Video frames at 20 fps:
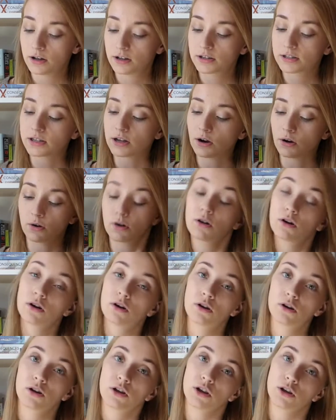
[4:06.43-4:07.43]
So
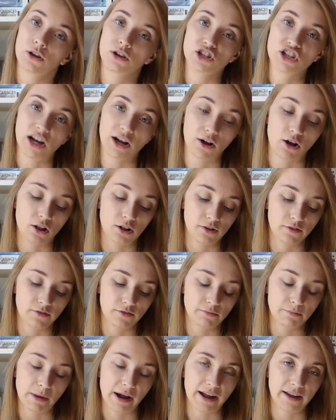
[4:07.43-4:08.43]
you can check all
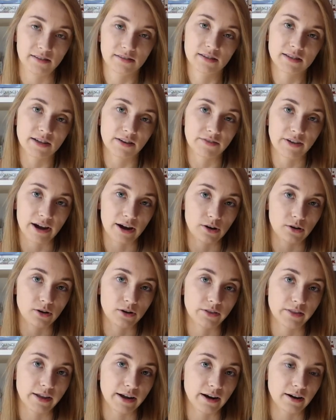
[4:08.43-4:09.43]
of my stuff out
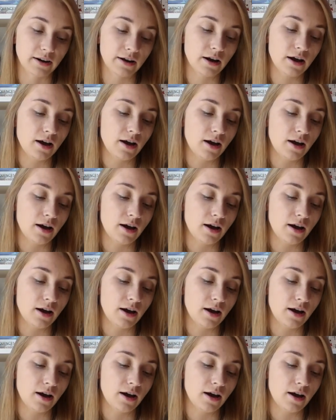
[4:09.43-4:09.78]
on there.